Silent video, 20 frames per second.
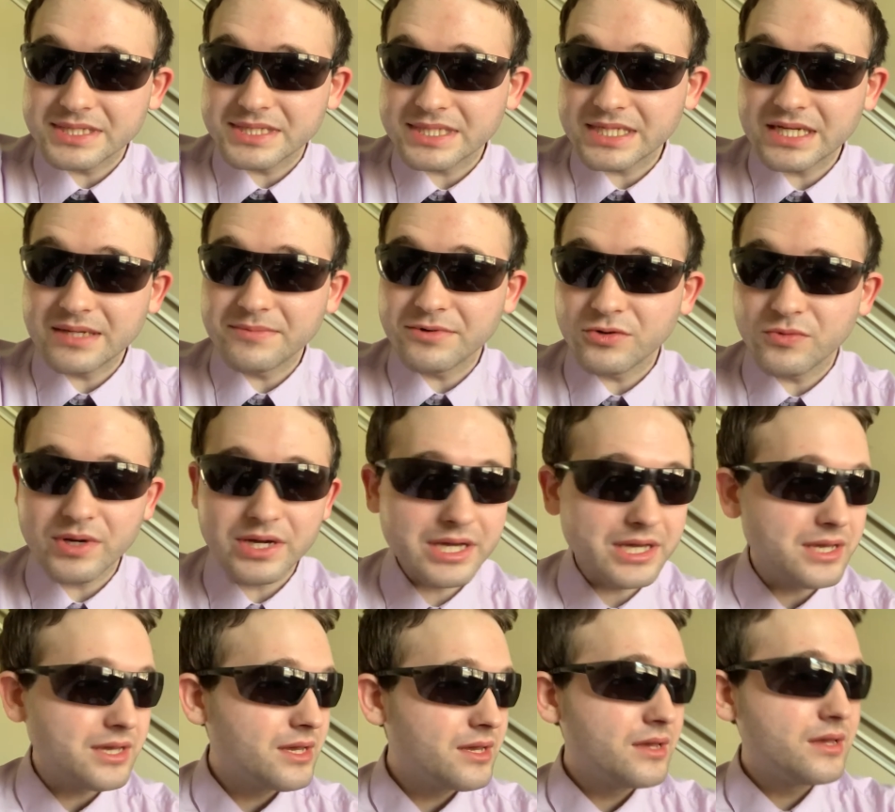and send them your
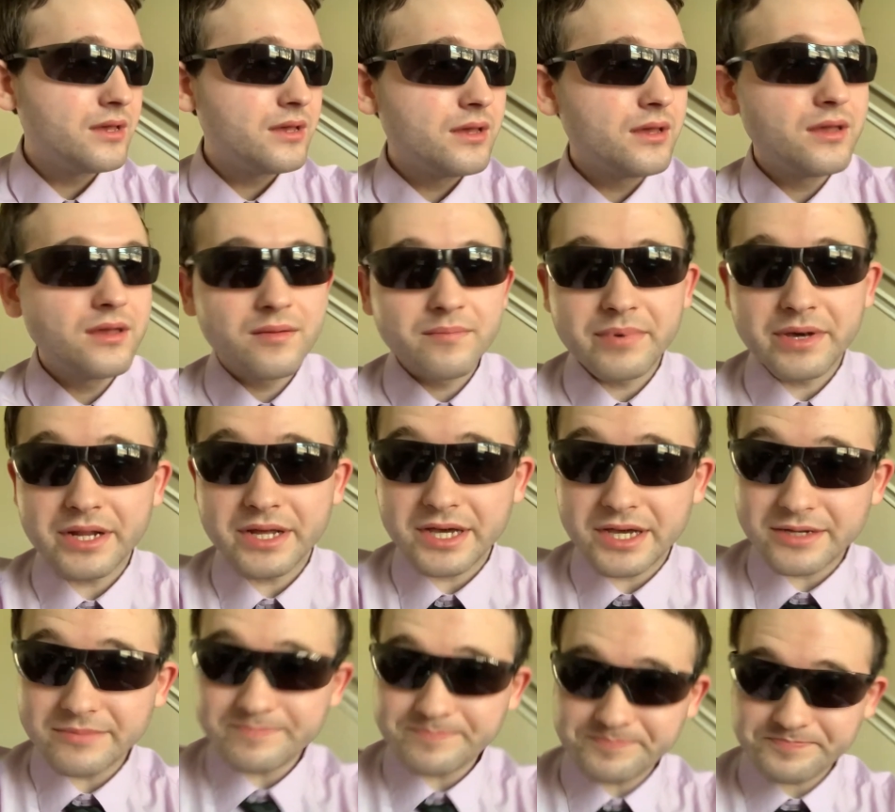way. But
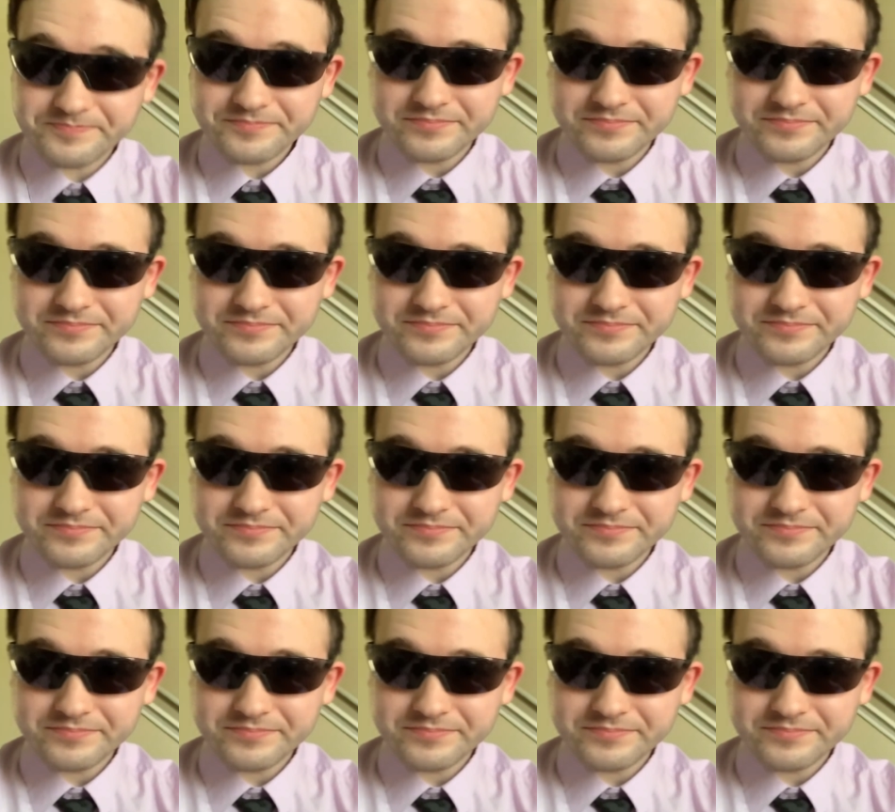I'm